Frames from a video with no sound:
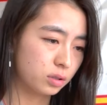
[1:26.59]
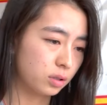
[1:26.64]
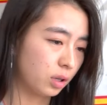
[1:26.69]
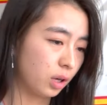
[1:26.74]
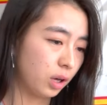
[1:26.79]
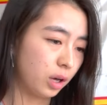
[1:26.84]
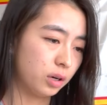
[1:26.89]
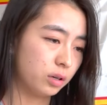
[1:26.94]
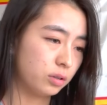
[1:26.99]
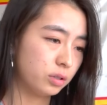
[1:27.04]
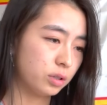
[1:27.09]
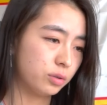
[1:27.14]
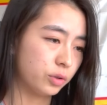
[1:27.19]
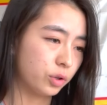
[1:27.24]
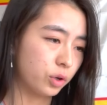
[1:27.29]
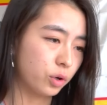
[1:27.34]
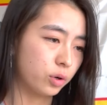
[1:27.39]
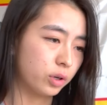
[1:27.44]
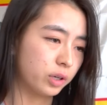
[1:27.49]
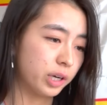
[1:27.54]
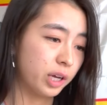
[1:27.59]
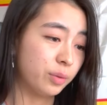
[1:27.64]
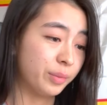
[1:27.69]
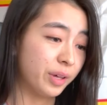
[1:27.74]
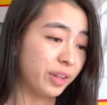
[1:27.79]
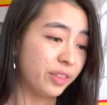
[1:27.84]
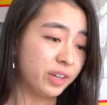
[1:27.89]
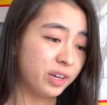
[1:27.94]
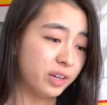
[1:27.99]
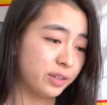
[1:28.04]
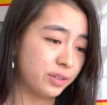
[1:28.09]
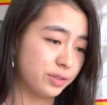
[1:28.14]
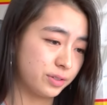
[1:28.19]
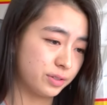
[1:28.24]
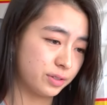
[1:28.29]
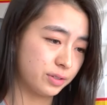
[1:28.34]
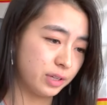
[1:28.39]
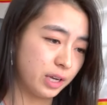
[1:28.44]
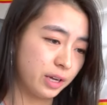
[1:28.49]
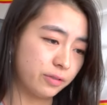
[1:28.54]
I don't know what the Cornell method
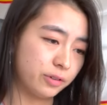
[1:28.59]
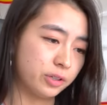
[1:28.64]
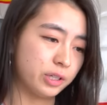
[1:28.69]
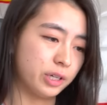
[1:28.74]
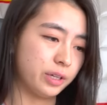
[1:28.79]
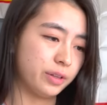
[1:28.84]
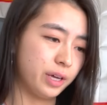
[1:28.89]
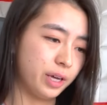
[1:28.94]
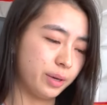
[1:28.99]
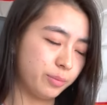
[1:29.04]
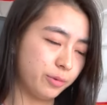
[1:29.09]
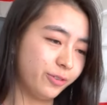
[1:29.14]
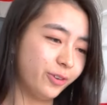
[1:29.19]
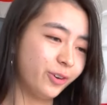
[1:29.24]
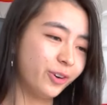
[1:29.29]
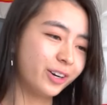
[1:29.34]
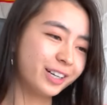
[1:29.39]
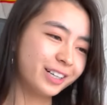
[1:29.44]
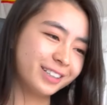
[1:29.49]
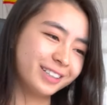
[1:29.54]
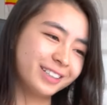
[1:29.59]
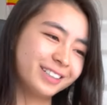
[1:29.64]
is. Never done that before.